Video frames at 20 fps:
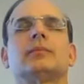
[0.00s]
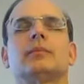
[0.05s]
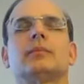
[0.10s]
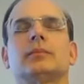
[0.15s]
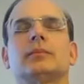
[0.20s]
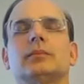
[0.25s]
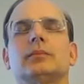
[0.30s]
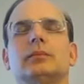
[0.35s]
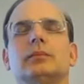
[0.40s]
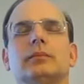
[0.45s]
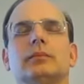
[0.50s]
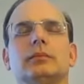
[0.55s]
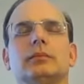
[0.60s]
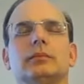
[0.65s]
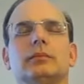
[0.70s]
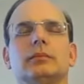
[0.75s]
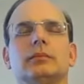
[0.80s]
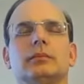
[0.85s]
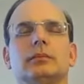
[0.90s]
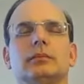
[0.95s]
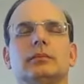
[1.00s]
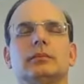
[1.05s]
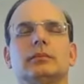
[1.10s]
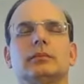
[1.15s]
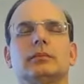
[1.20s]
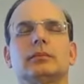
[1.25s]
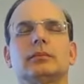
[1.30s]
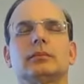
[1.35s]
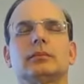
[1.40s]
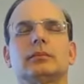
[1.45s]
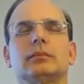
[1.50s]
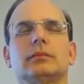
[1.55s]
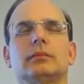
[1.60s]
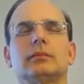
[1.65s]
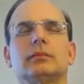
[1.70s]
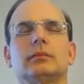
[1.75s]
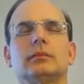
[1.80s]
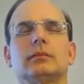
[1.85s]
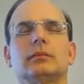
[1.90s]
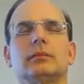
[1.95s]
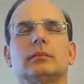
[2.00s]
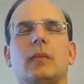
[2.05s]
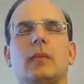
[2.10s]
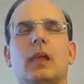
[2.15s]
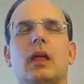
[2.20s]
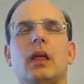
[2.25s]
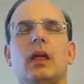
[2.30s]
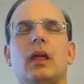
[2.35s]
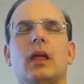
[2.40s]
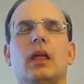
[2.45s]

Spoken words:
No one is speaking in this clip.